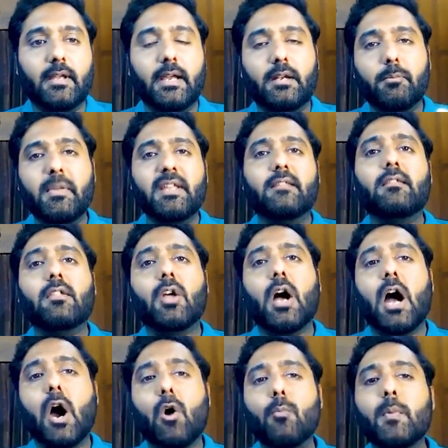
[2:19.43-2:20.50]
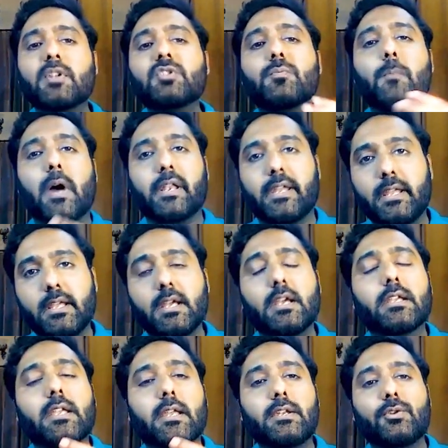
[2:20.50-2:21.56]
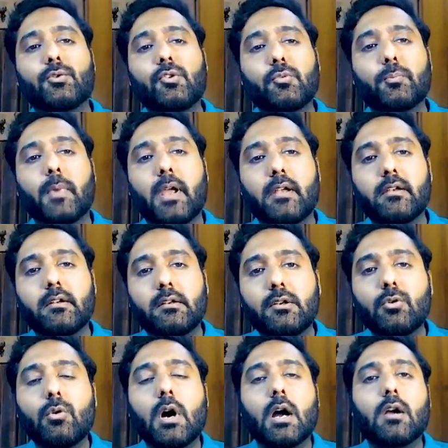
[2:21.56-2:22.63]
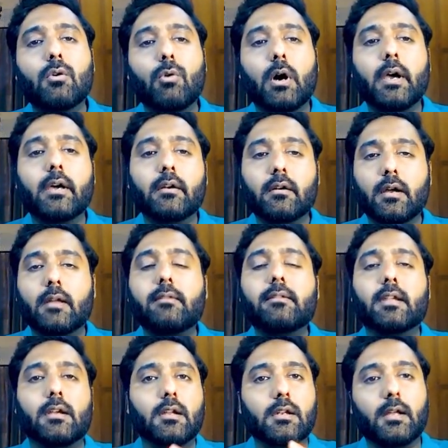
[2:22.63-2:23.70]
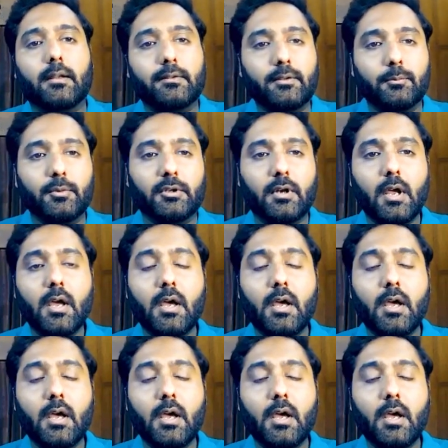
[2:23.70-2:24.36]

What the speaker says: It means how much money can you spend to acquire a single customer.